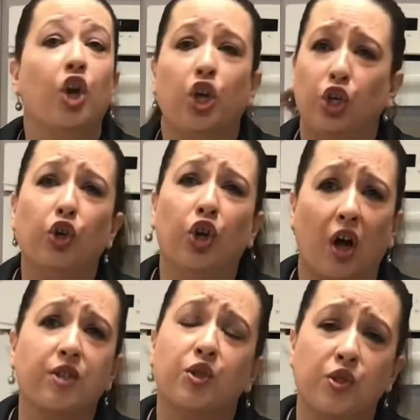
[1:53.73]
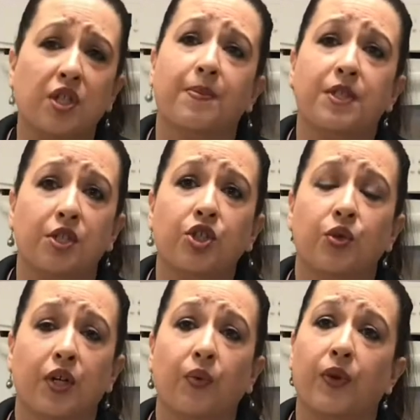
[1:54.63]
You could also substitute
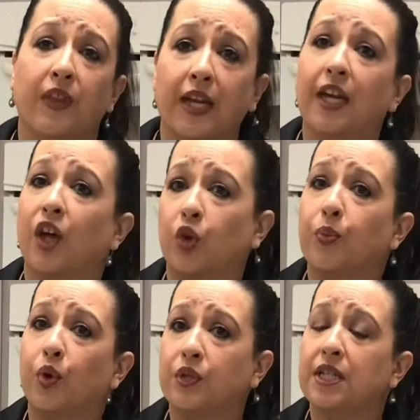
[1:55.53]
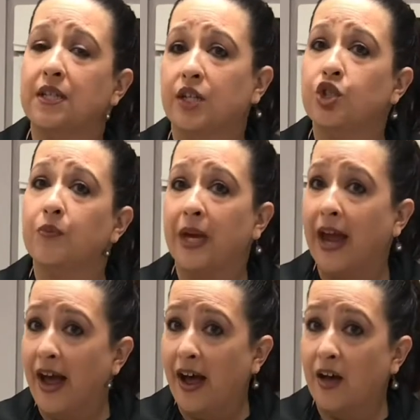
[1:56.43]
it with any other protein that you may
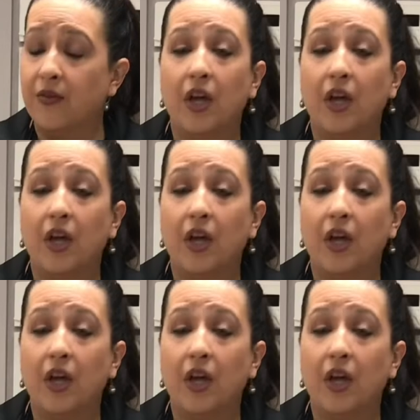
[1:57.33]
have.